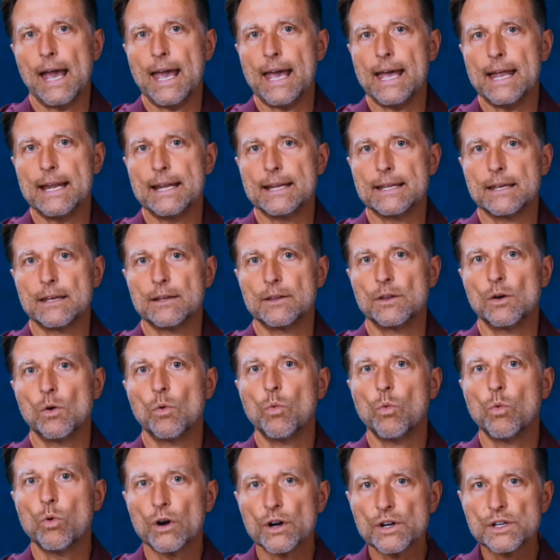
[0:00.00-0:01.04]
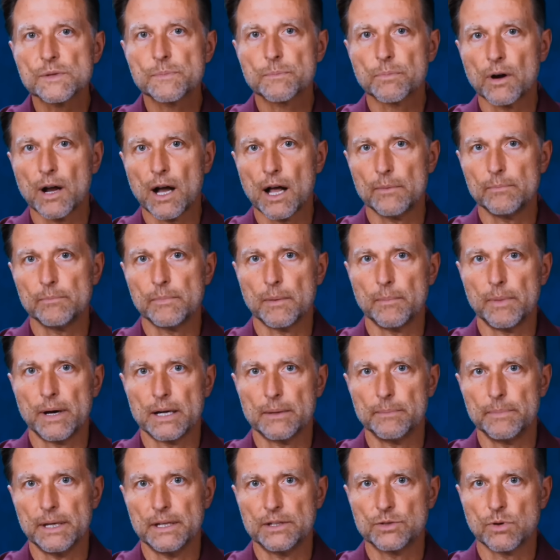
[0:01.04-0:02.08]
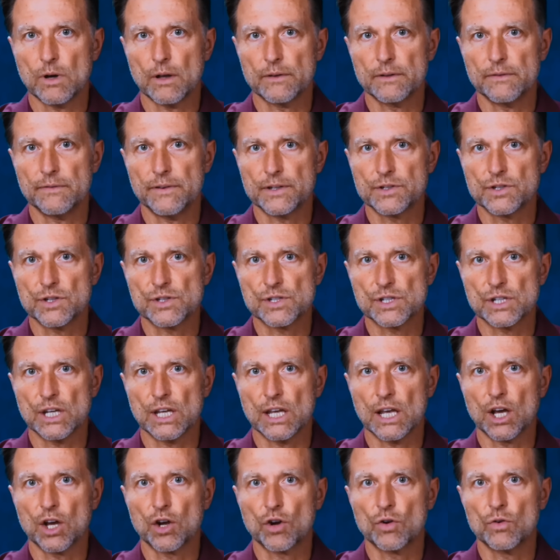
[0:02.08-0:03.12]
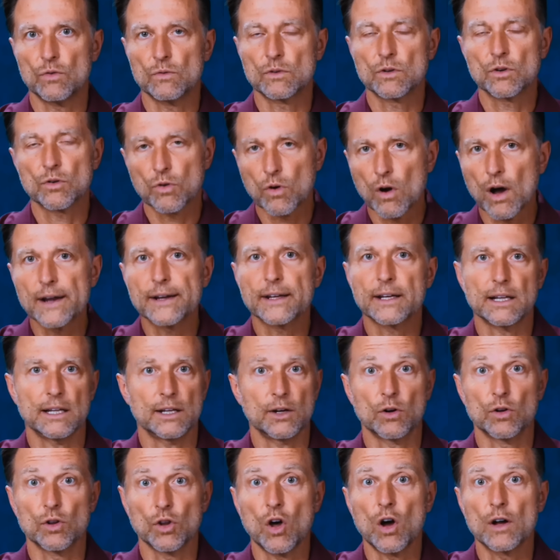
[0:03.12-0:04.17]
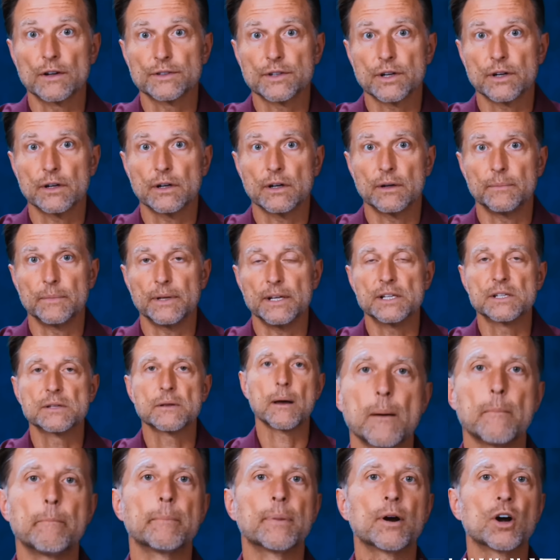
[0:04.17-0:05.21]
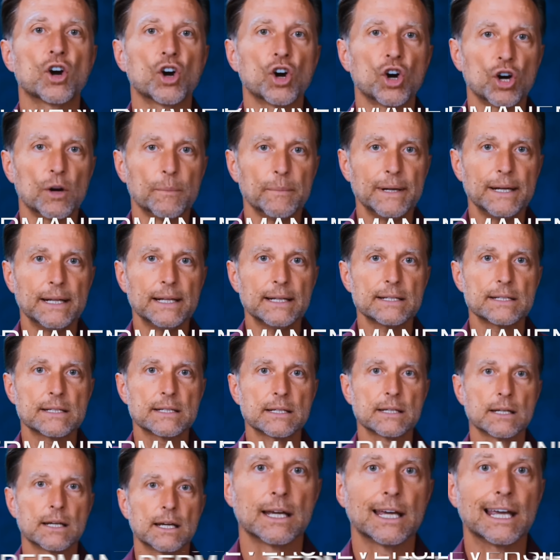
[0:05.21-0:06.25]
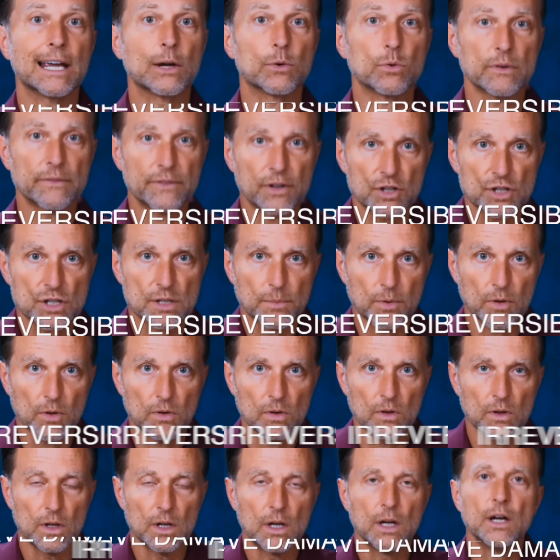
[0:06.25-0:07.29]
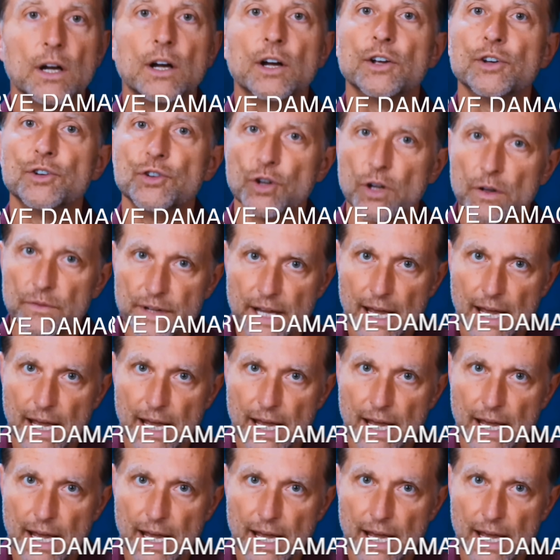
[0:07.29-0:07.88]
And the worst problem about a B12 deficiency chronically or long term is permanent, irreversible nerve